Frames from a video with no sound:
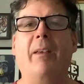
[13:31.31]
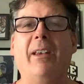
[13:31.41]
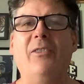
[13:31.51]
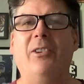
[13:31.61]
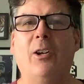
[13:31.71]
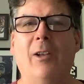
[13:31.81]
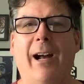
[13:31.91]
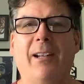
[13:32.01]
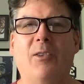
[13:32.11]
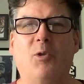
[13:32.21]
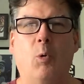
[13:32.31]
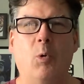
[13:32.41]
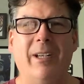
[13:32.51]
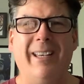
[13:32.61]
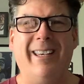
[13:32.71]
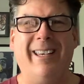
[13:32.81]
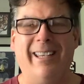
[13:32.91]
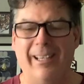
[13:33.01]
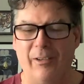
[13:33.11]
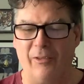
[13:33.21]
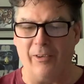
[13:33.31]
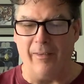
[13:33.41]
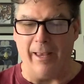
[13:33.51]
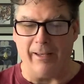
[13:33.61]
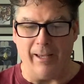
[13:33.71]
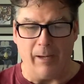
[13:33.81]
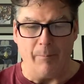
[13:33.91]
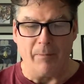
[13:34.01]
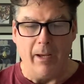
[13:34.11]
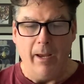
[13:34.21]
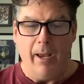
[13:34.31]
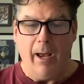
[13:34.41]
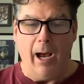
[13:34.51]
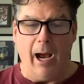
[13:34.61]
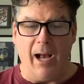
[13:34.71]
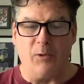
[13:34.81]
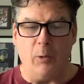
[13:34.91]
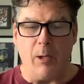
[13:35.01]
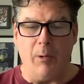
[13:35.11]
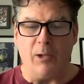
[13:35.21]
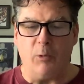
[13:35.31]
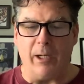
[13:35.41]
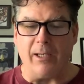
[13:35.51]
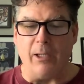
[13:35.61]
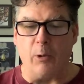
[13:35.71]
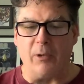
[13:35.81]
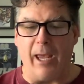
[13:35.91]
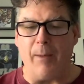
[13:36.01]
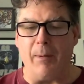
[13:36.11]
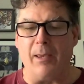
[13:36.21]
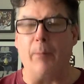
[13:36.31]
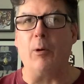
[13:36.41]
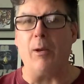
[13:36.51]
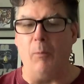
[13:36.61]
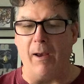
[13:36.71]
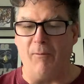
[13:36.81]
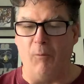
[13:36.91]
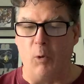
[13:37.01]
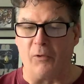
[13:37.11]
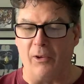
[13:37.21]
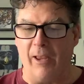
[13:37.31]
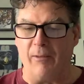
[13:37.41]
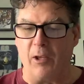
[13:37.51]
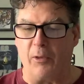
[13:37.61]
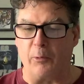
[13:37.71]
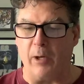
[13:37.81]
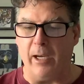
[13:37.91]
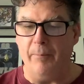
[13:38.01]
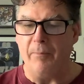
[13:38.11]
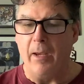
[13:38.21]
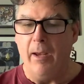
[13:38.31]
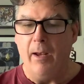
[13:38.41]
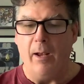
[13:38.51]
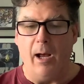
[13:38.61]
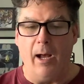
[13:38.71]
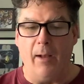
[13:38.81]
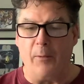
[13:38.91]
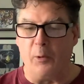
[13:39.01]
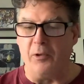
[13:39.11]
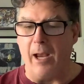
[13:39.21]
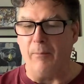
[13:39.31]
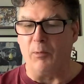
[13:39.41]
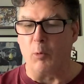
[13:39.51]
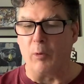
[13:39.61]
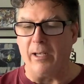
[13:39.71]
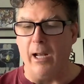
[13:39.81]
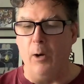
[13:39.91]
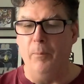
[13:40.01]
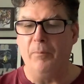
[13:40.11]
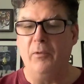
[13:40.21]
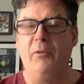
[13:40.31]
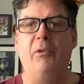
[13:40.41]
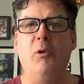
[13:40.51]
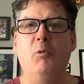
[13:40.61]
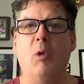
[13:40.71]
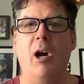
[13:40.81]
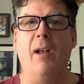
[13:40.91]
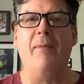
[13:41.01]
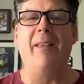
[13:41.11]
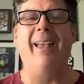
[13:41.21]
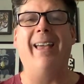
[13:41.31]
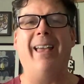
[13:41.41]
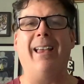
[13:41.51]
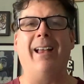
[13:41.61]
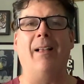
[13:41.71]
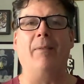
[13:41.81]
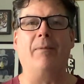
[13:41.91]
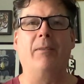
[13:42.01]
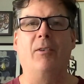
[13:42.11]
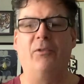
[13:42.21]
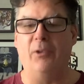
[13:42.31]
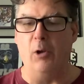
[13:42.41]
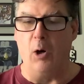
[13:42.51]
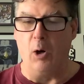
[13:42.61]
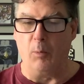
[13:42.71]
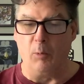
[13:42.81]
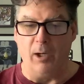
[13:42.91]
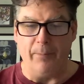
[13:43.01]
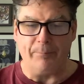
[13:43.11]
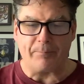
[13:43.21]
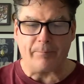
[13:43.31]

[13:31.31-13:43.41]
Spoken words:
East Carolina, 20 hits in that game. 21-20, Notre Dame beat number 8, Wake Forest, 11-3. Notre Dame's Marino, 2-run and solo home run.